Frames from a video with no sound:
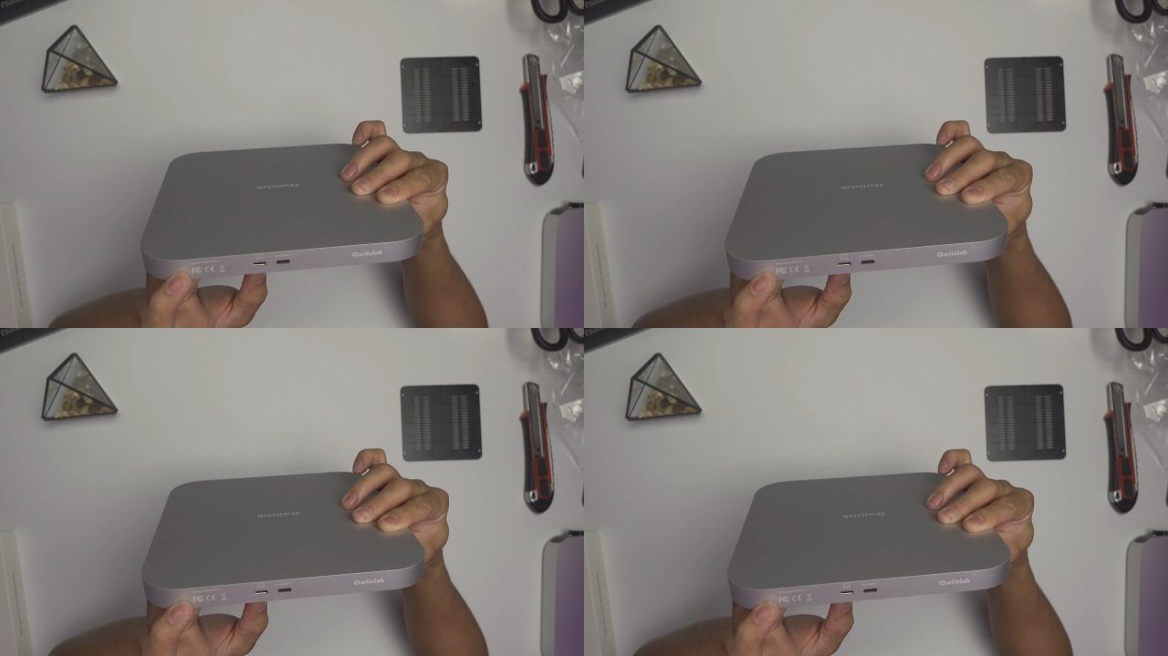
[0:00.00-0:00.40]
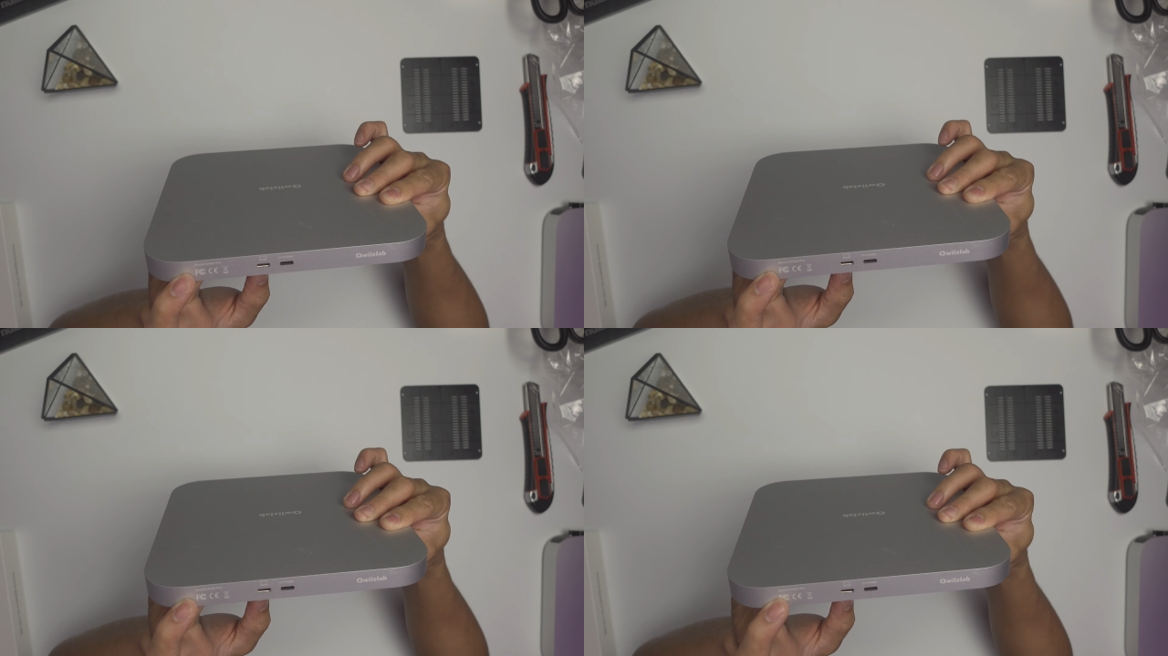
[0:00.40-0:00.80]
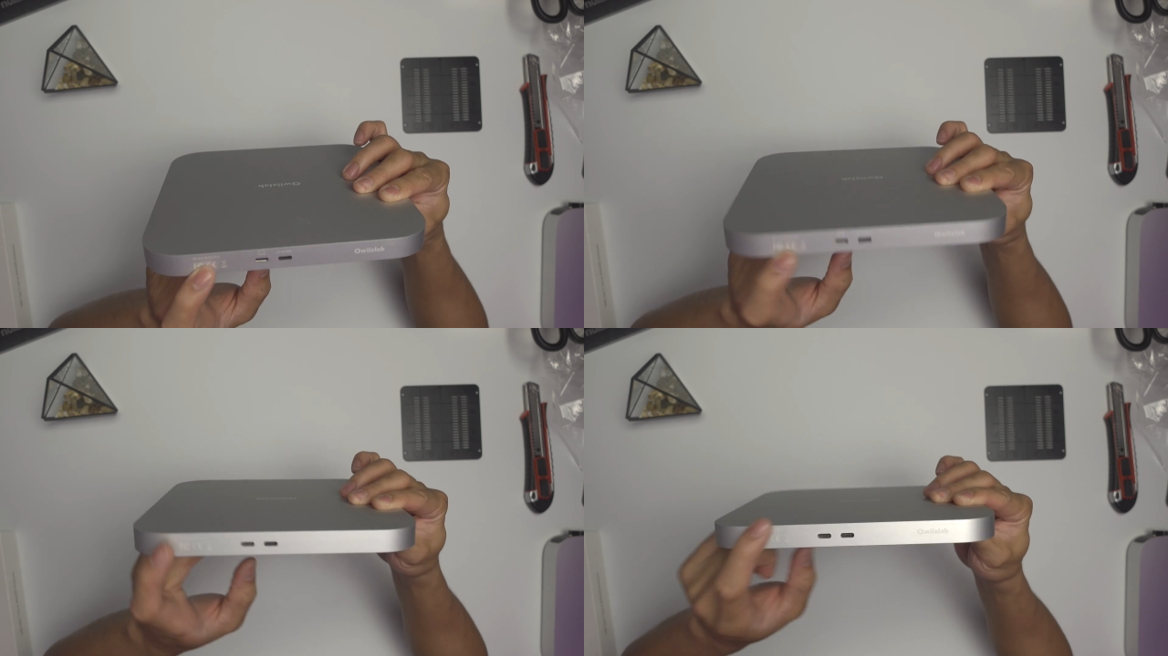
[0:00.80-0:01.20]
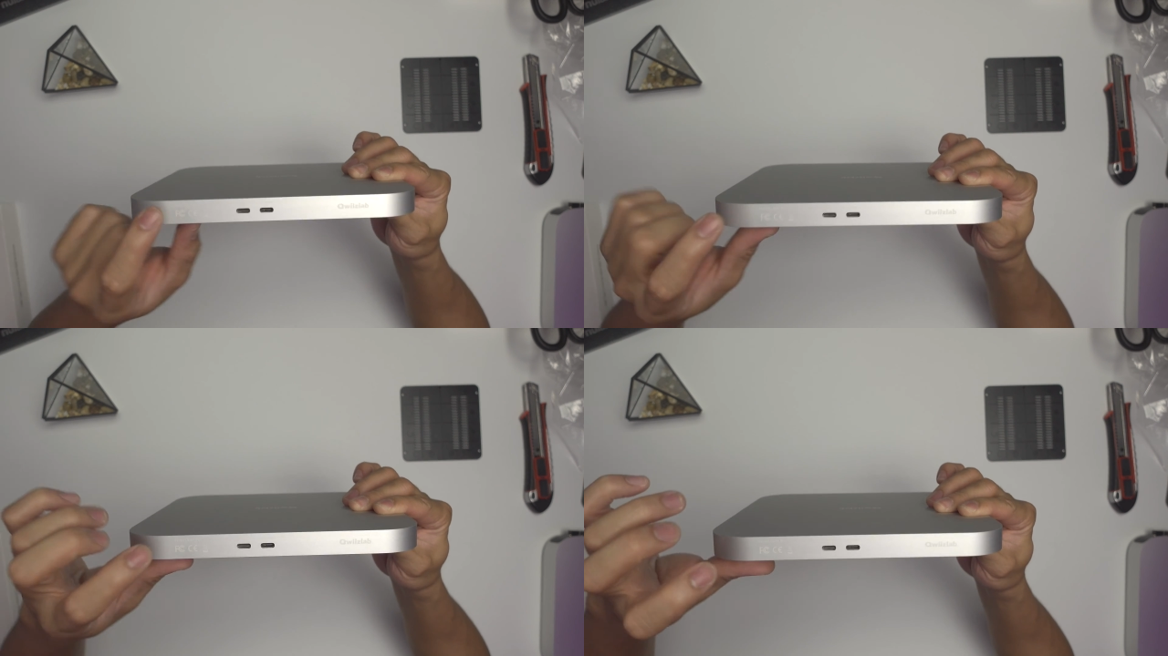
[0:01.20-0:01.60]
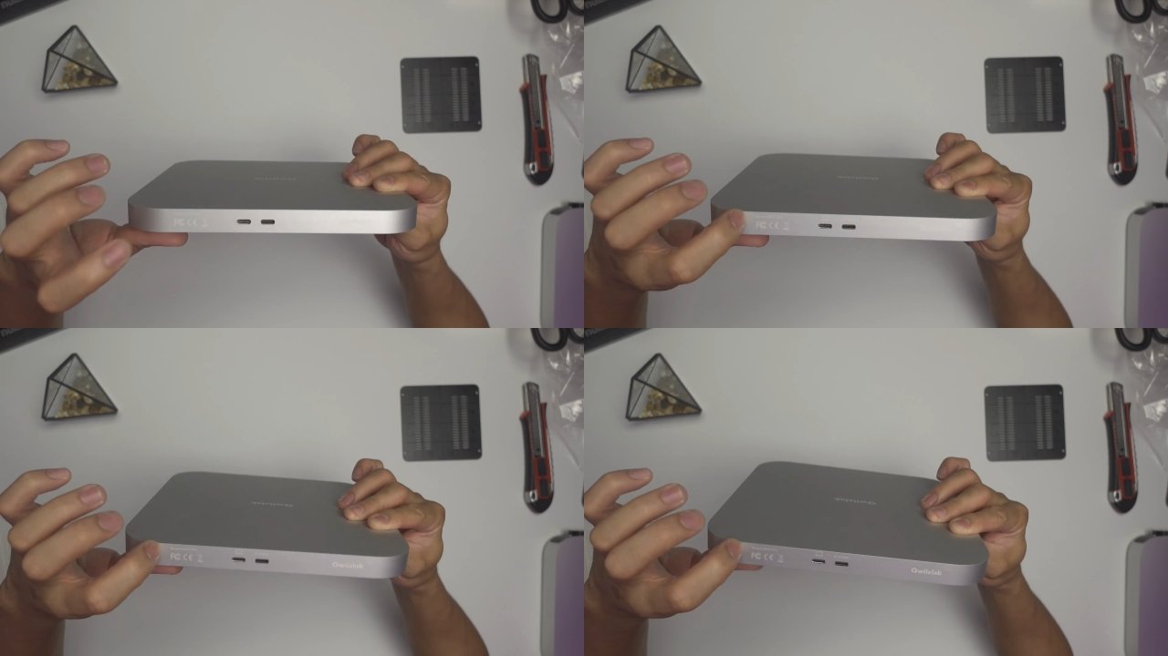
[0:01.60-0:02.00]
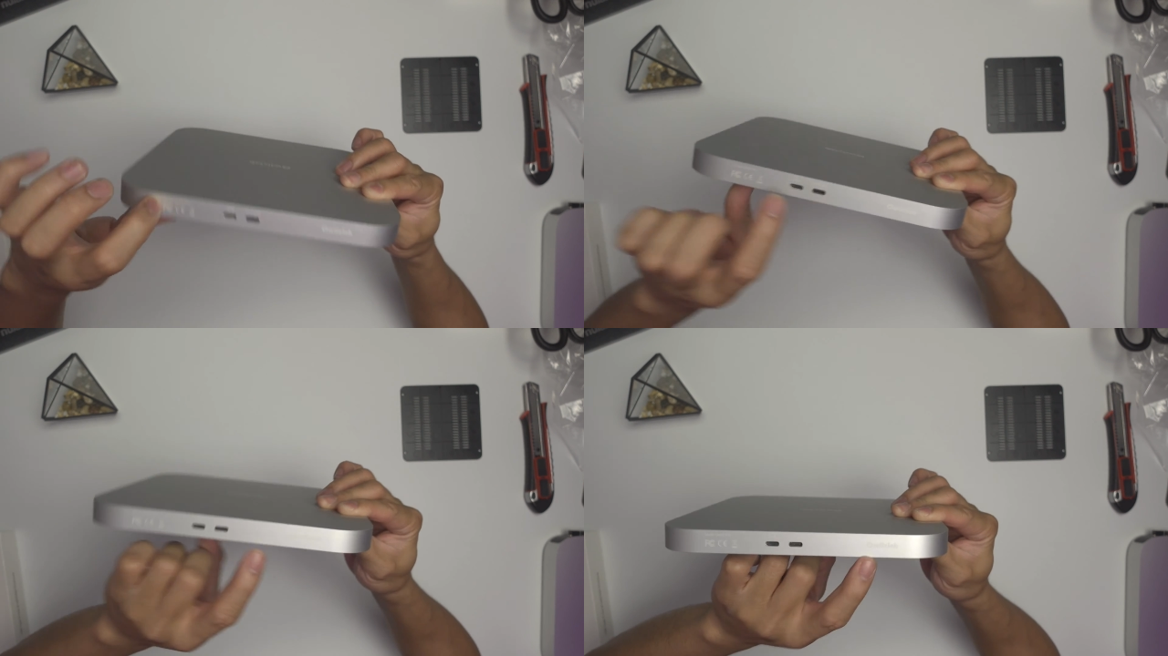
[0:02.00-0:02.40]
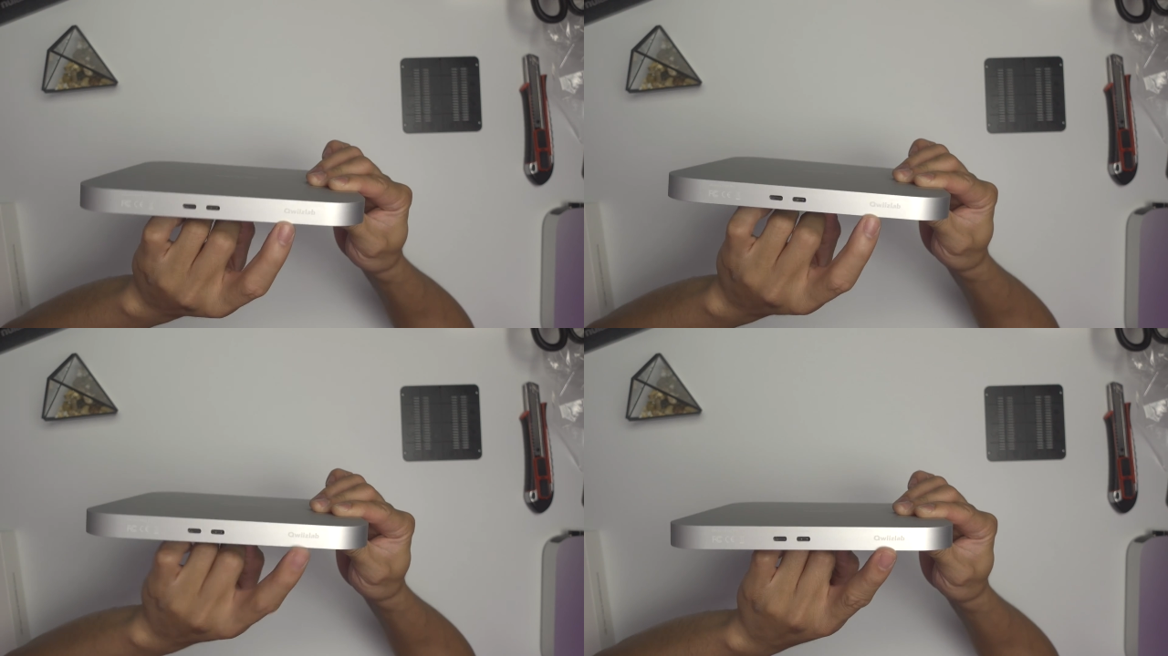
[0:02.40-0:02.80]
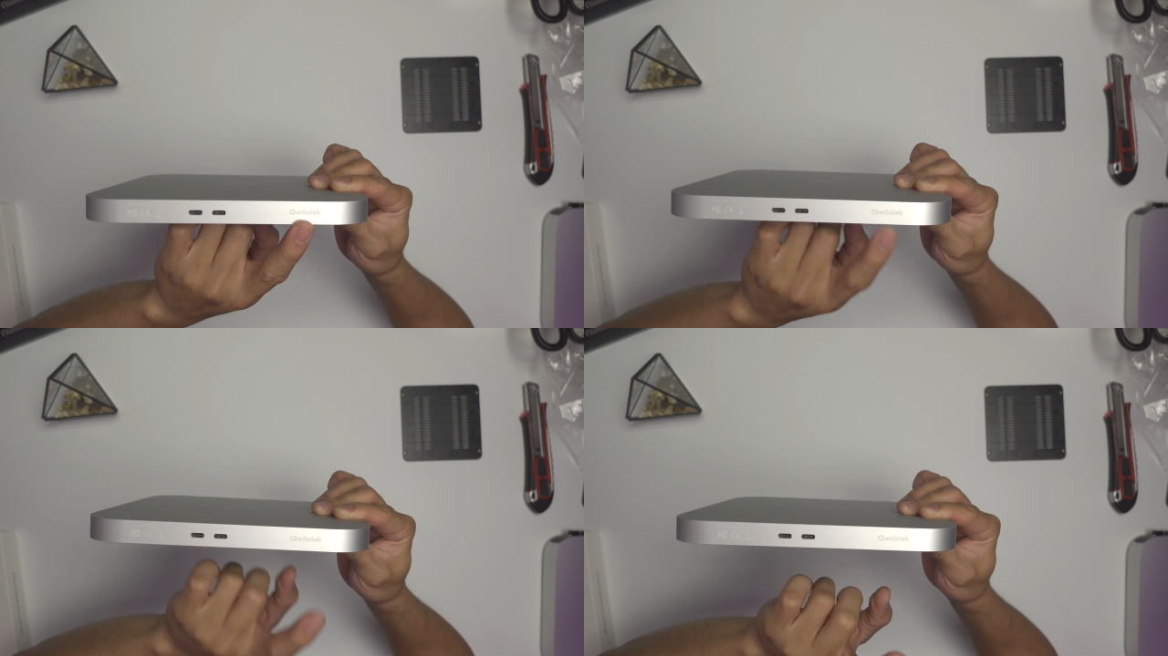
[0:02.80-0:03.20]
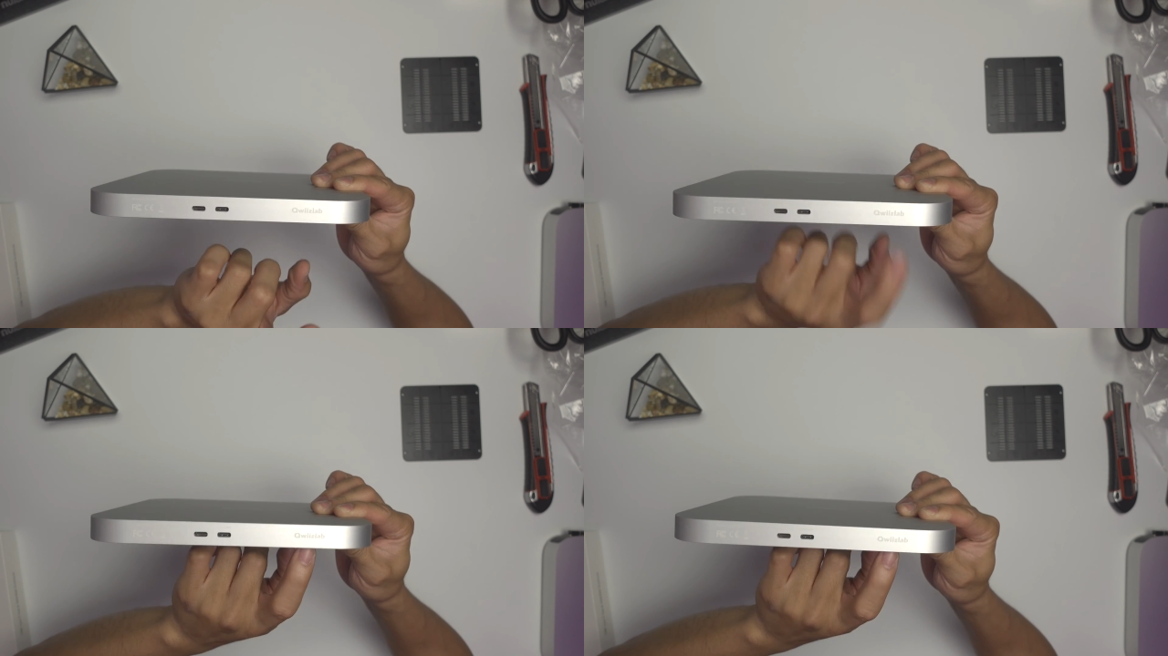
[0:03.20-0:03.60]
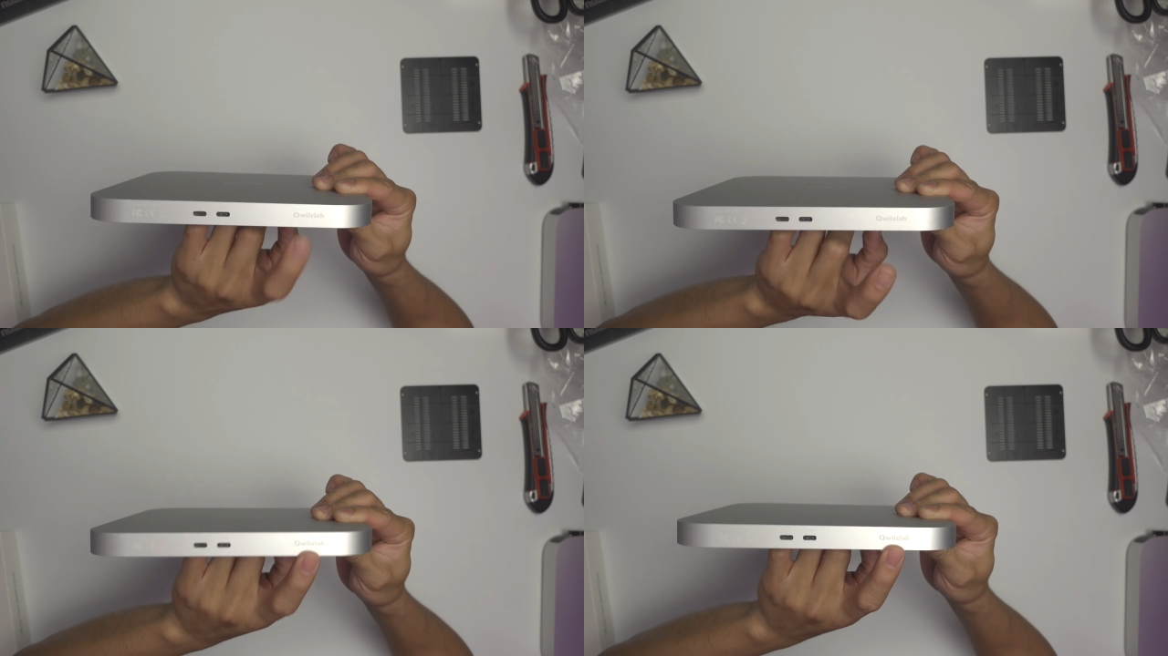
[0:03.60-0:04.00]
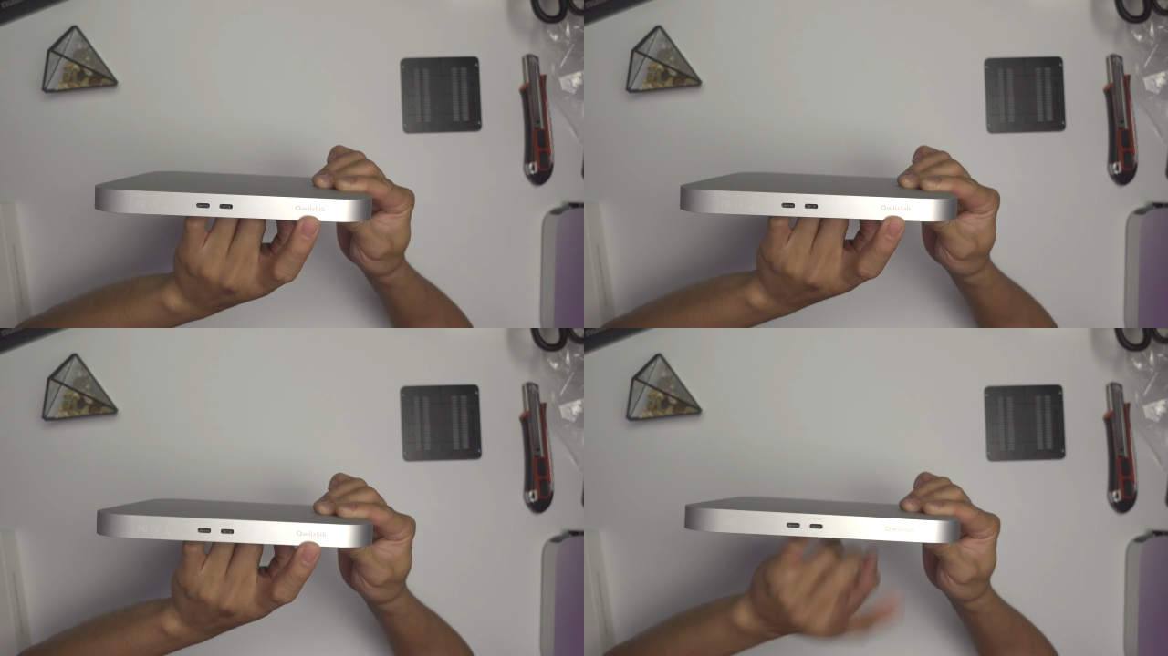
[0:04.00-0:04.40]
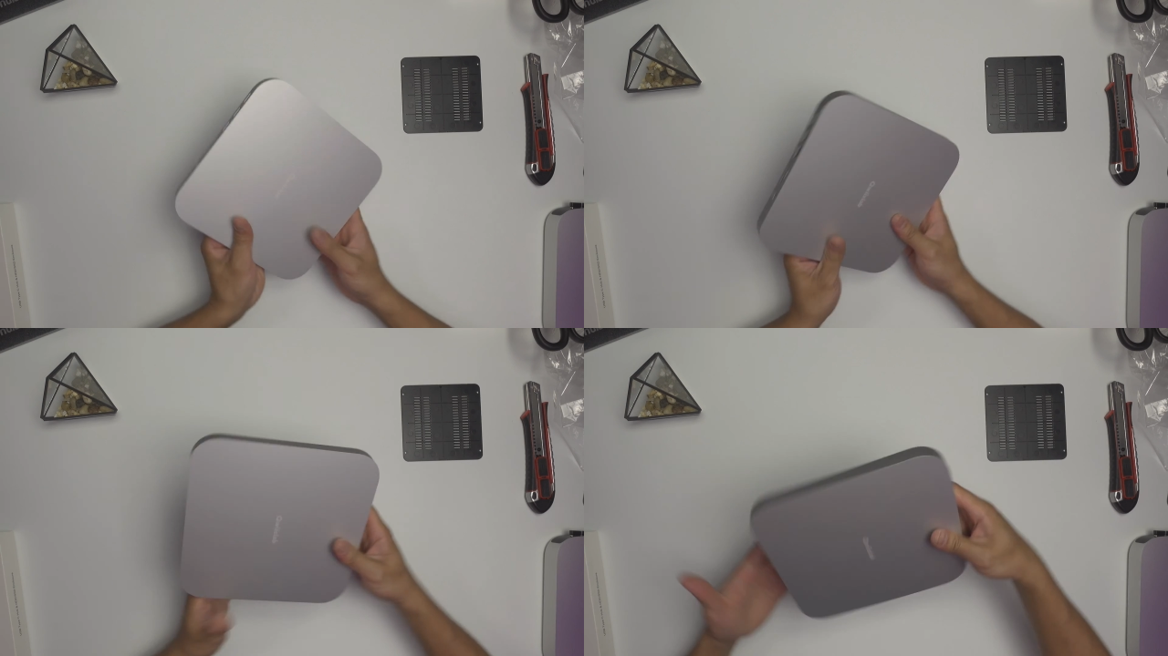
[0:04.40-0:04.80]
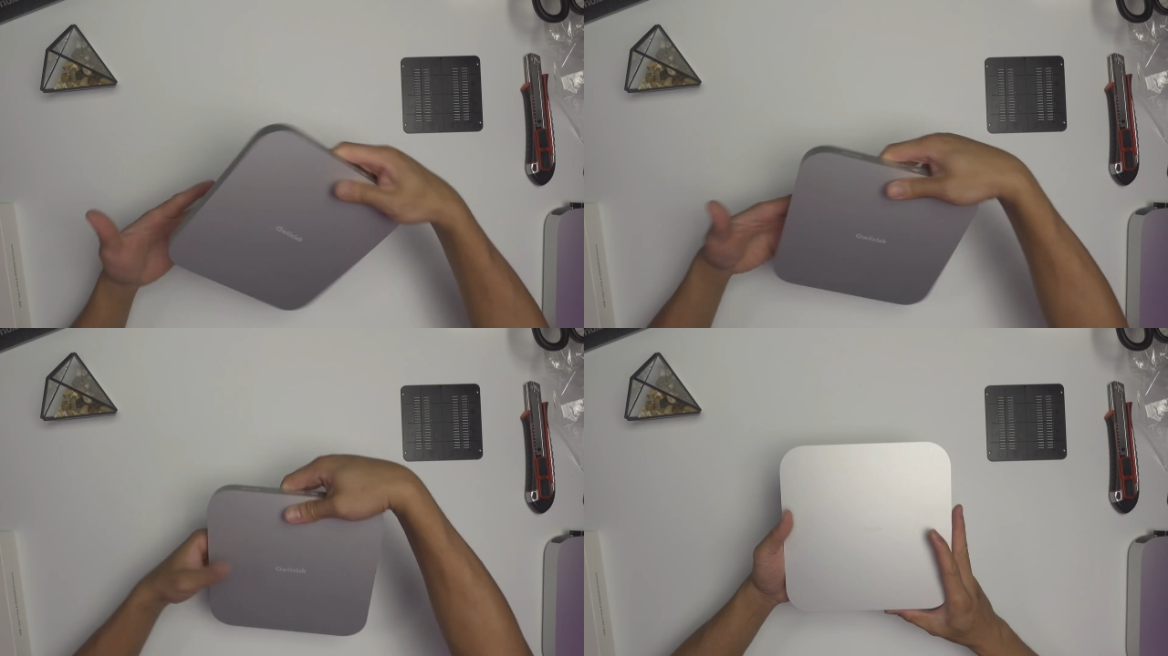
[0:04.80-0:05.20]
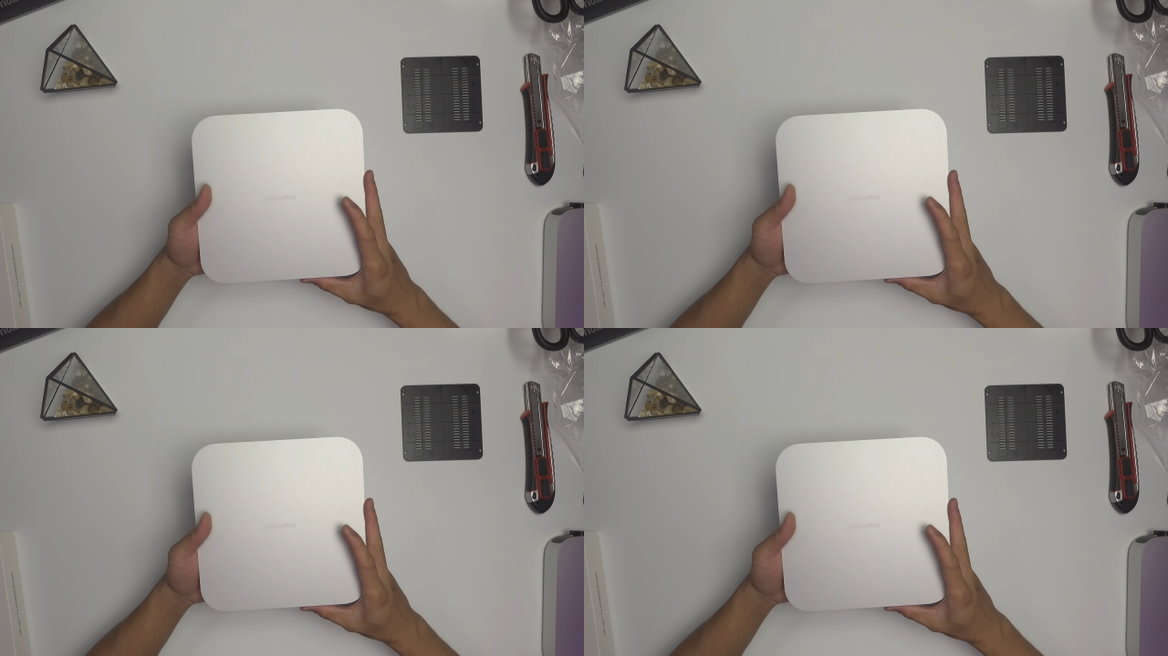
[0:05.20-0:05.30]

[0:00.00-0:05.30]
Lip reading: No face is visible, so there are no lips to read.